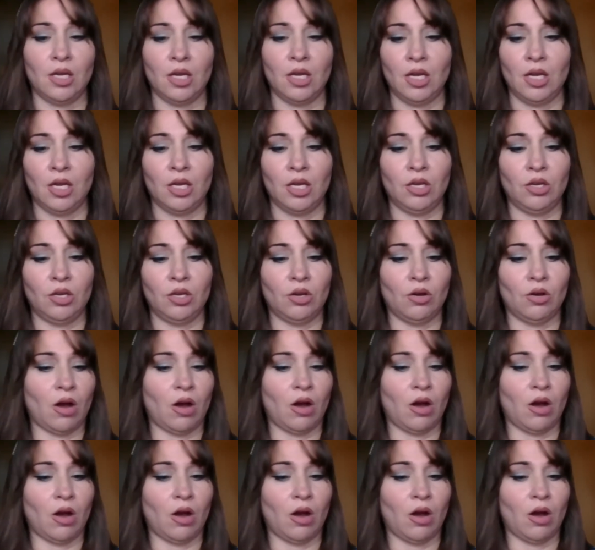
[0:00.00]
all
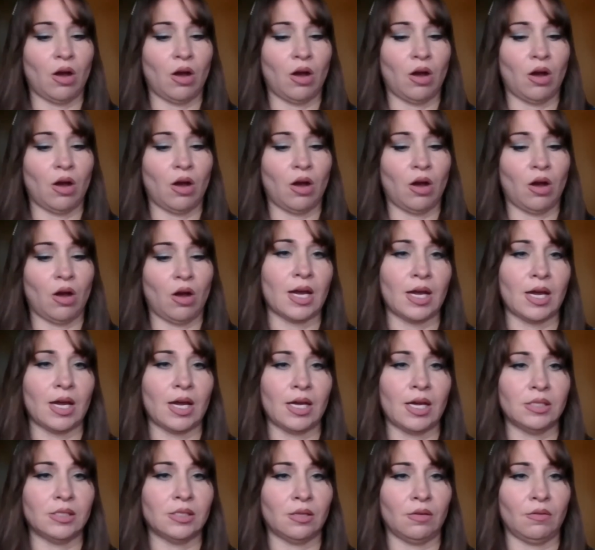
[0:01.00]
under the disguise
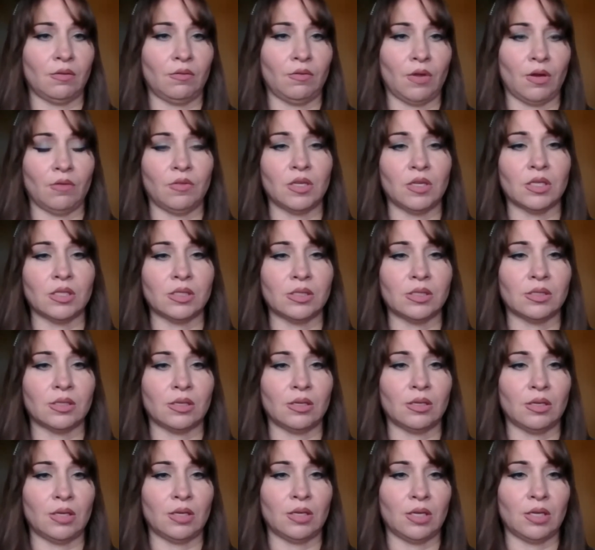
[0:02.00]
of this
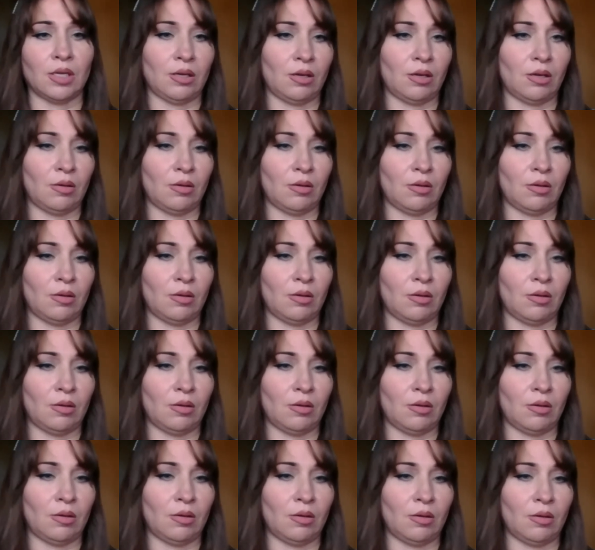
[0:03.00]
pandemic
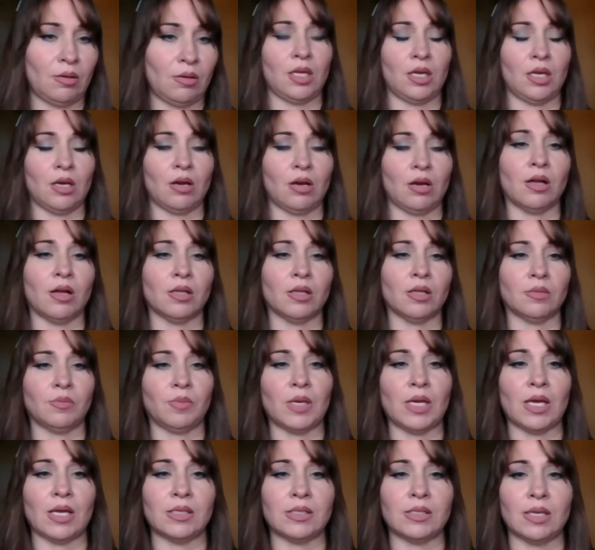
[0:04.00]
that they called a
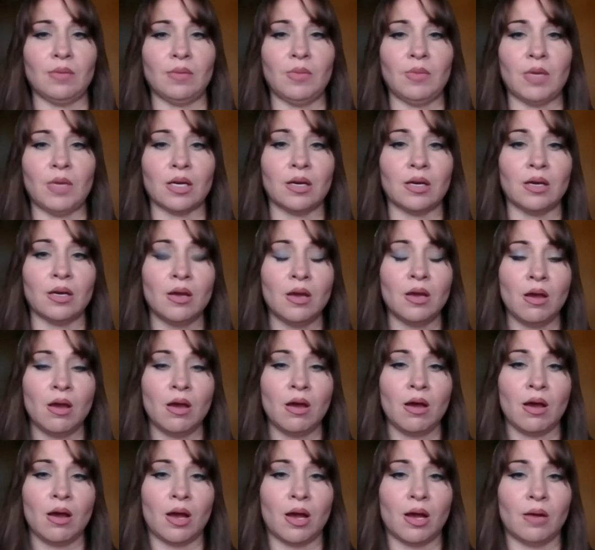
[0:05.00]
pandemic.
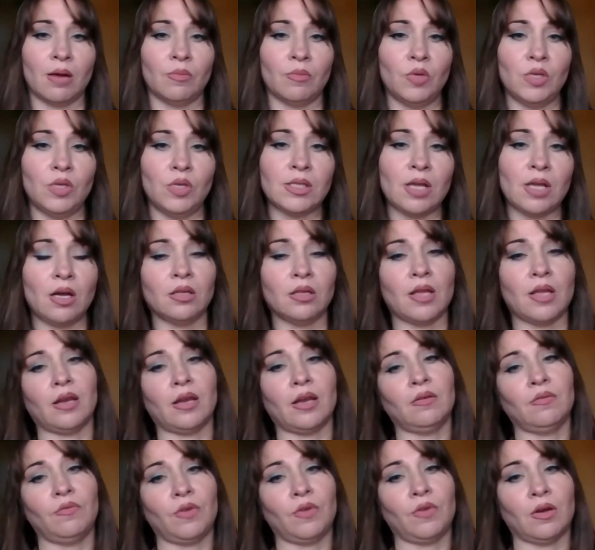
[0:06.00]
We saw a lot
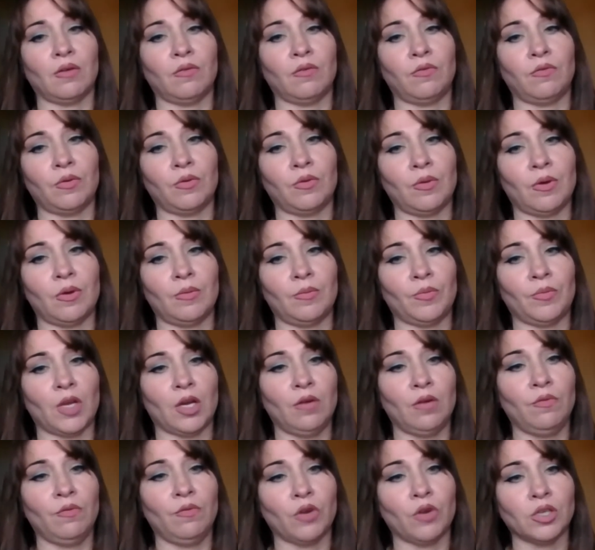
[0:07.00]
of
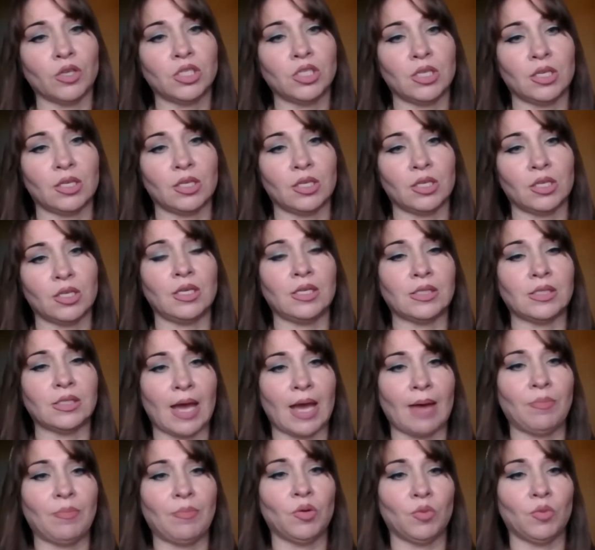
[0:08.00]
unfortunate things
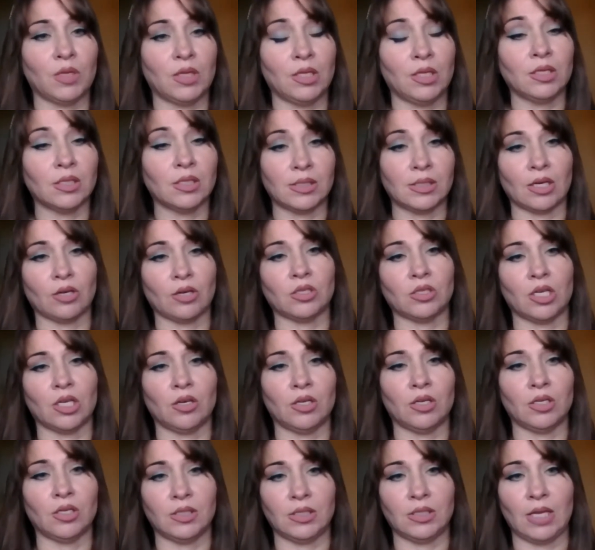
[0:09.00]
happen within the Secretary of
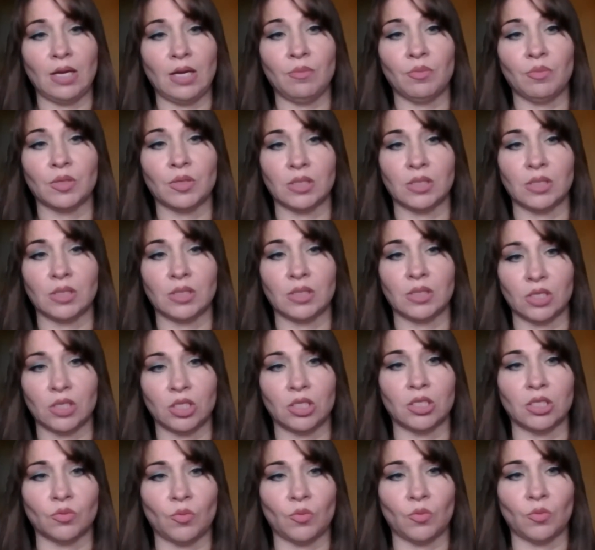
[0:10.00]
State position as
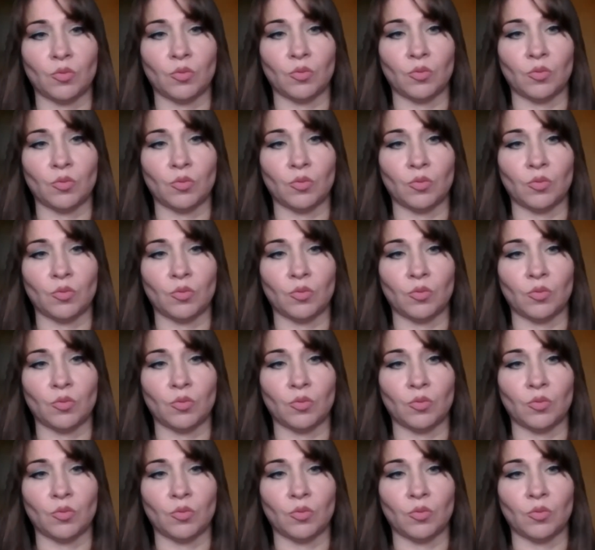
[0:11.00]
well.